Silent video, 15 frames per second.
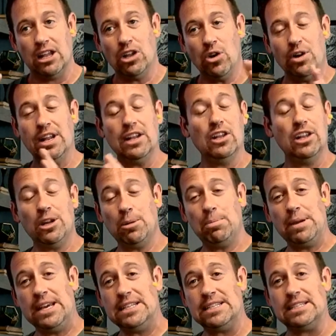Learn in little
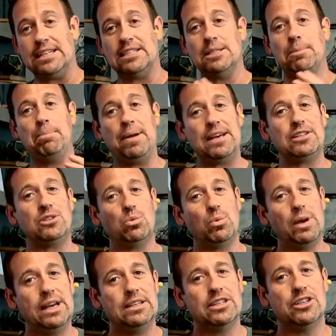pieces. That's the best
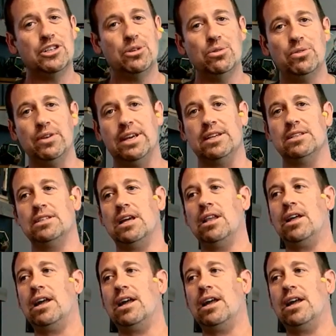way to do things.